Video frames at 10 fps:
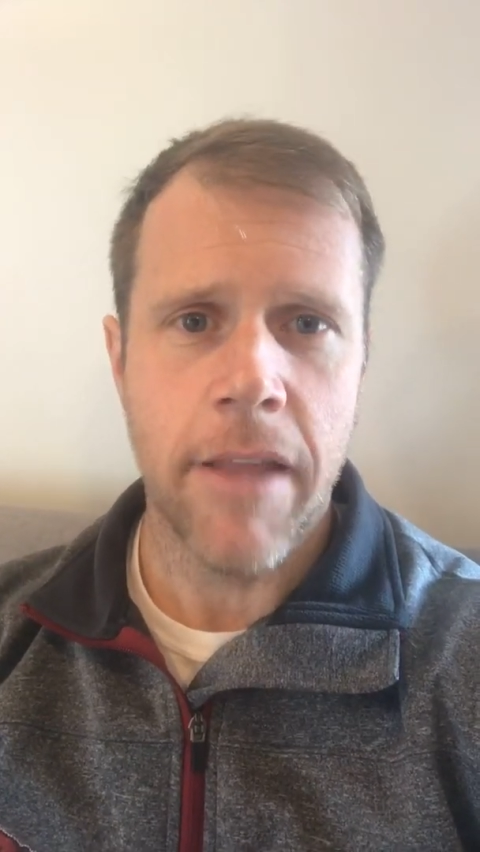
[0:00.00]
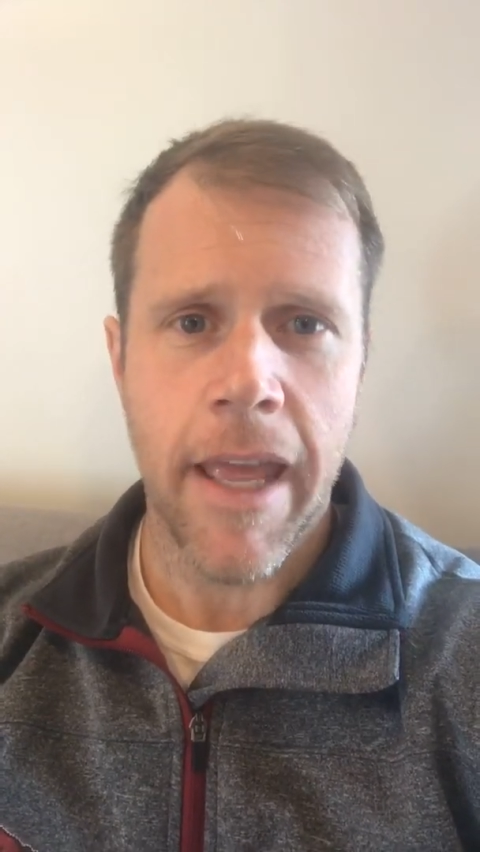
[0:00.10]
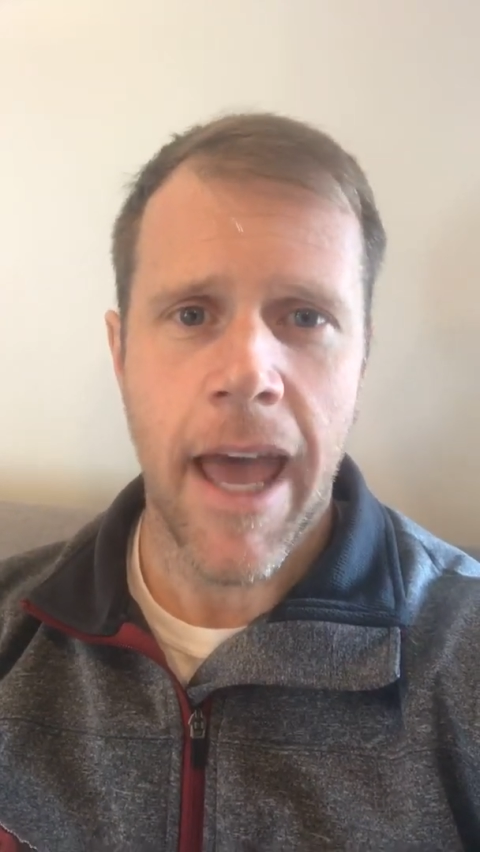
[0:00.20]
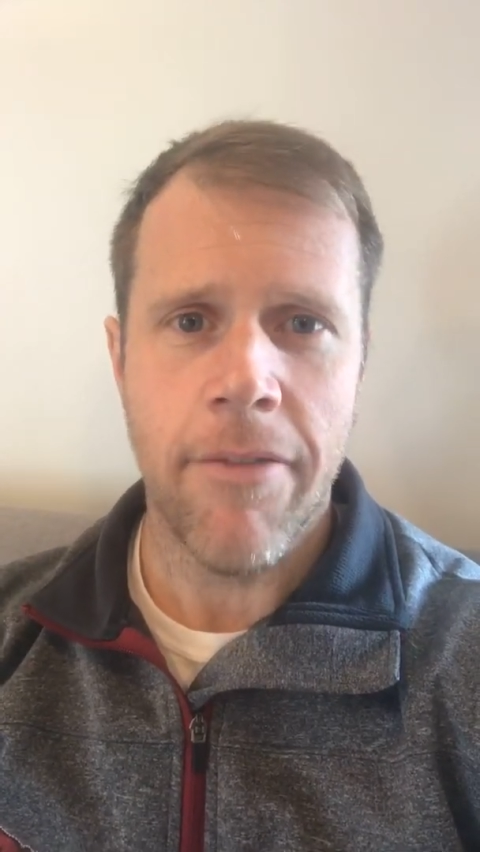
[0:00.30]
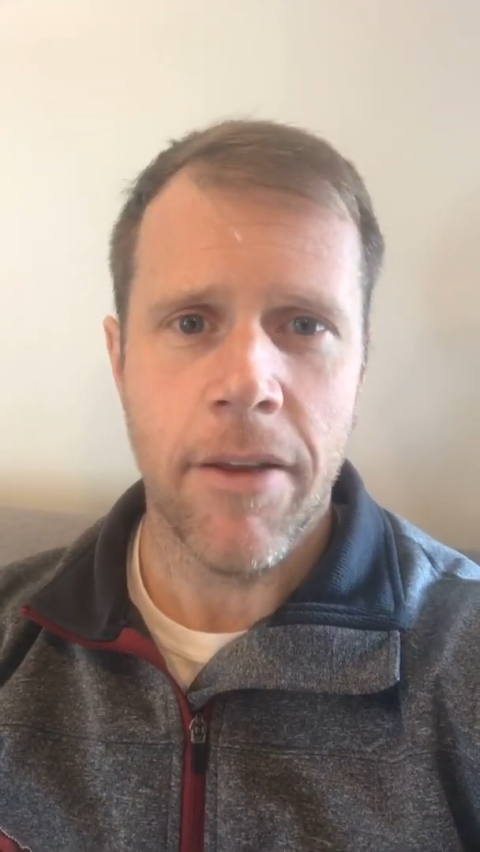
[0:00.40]

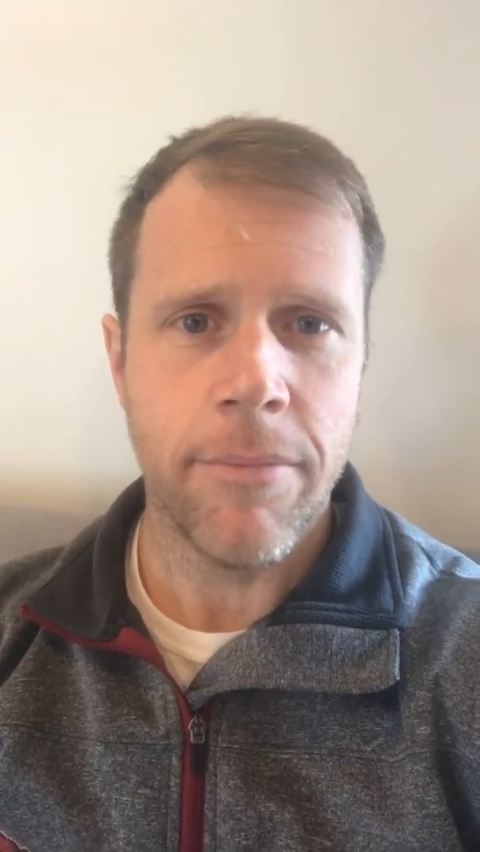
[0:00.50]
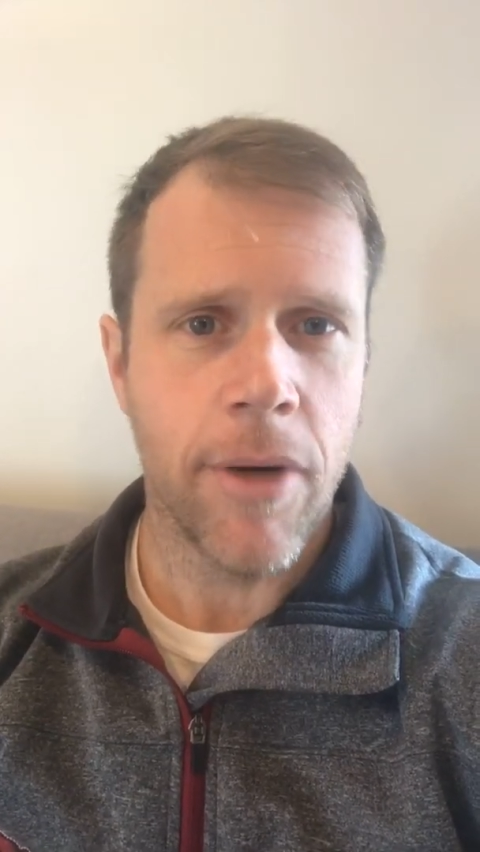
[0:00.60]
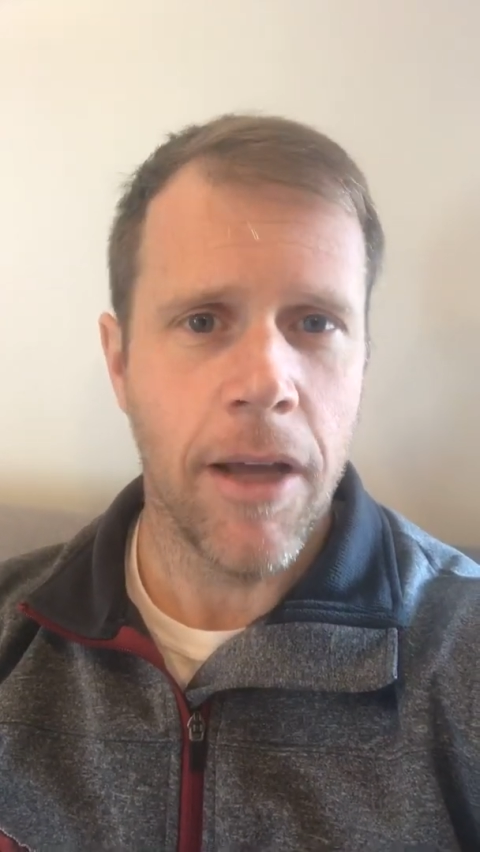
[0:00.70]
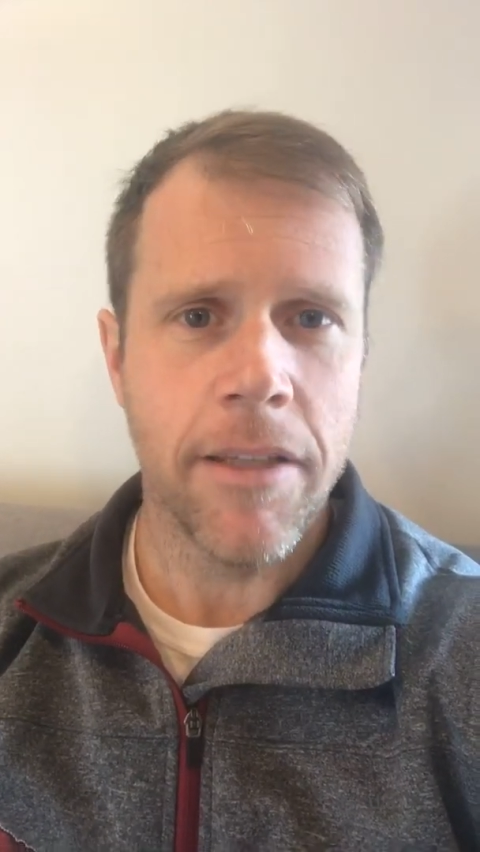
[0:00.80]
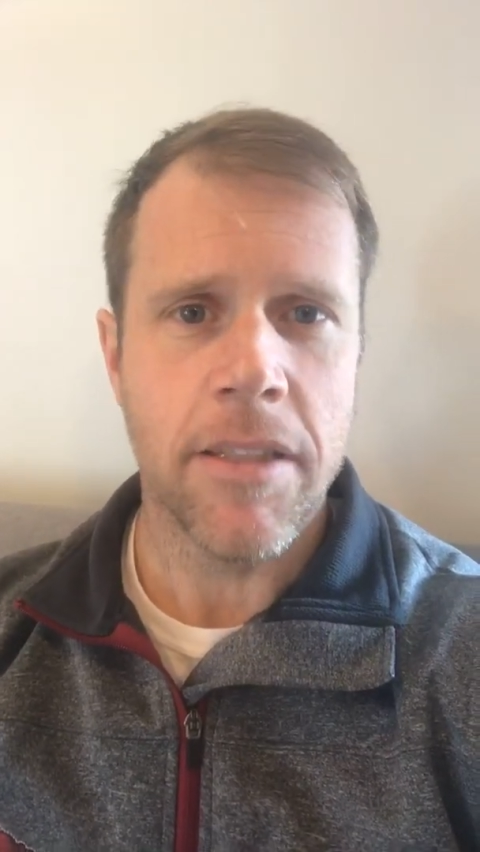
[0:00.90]
They haven't
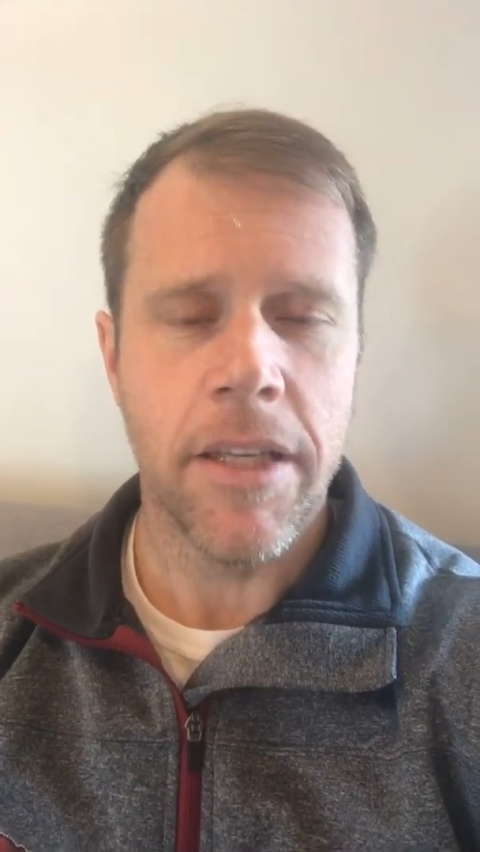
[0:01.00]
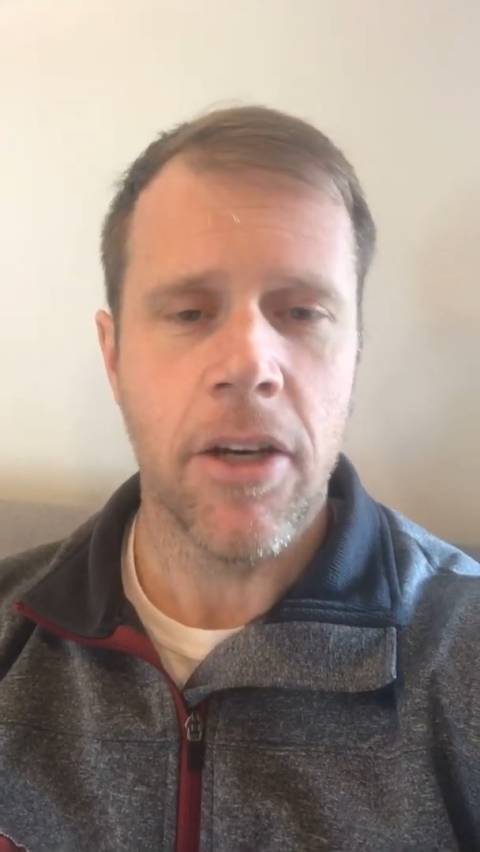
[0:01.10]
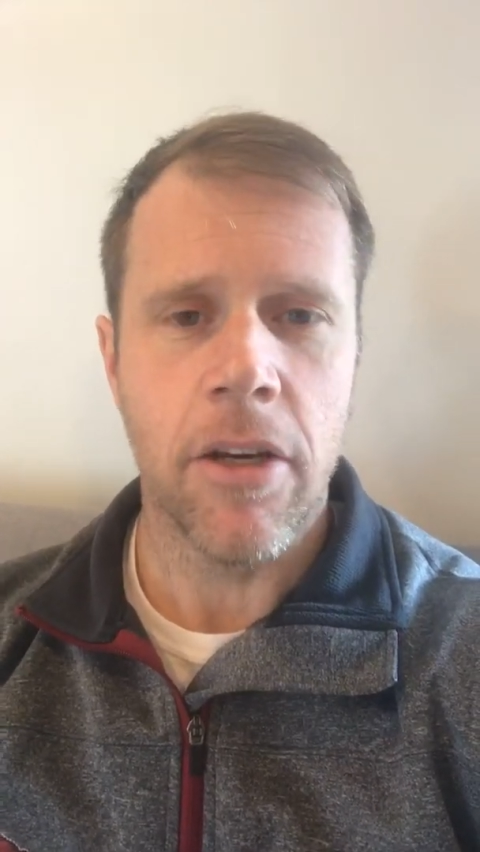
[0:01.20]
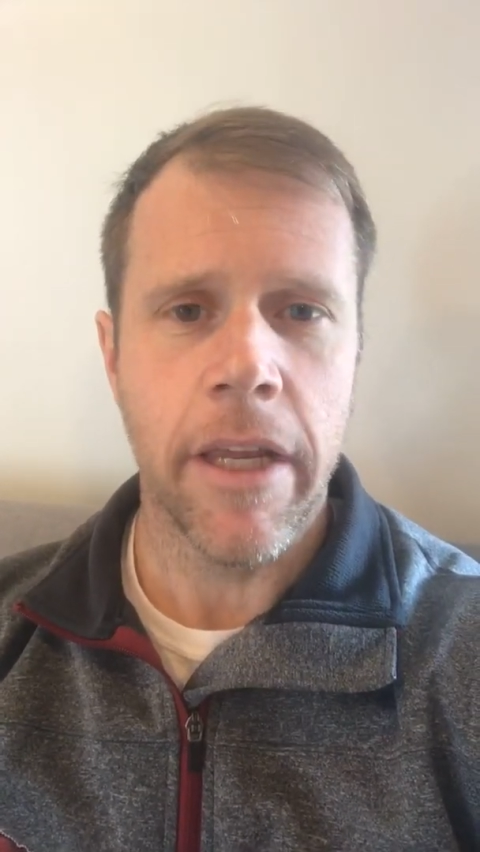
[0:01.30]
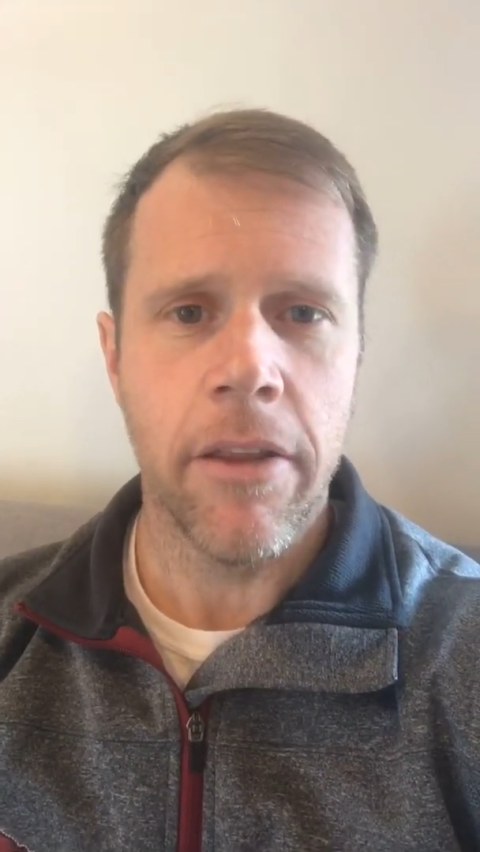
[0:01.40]
probably seen
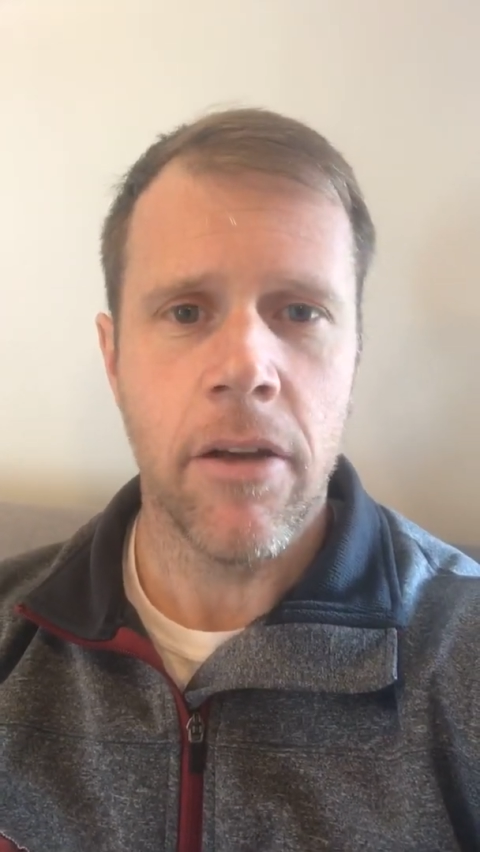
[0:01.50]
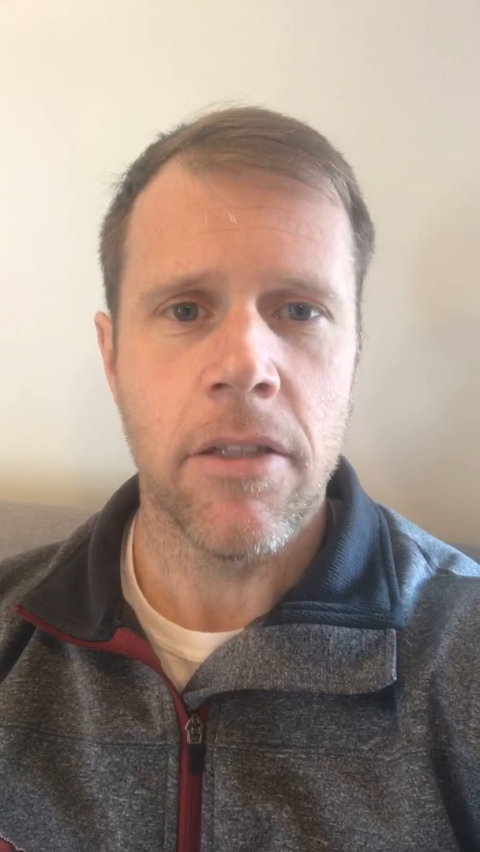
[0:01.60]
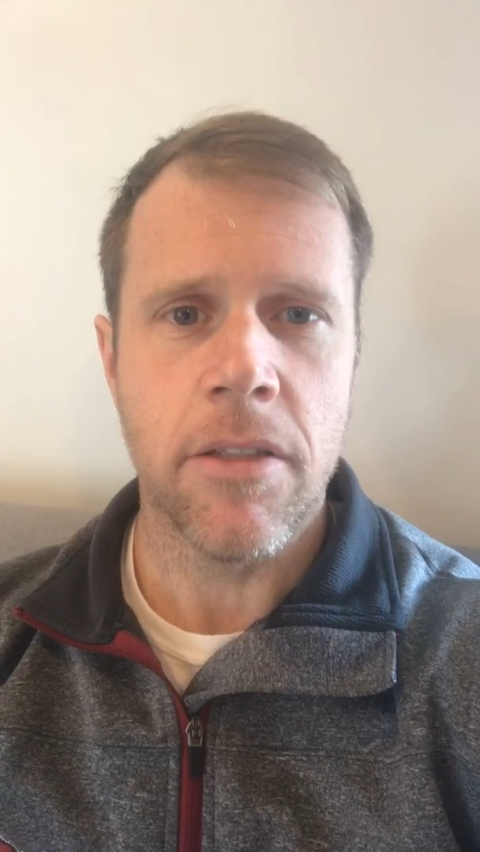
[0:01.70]
her either,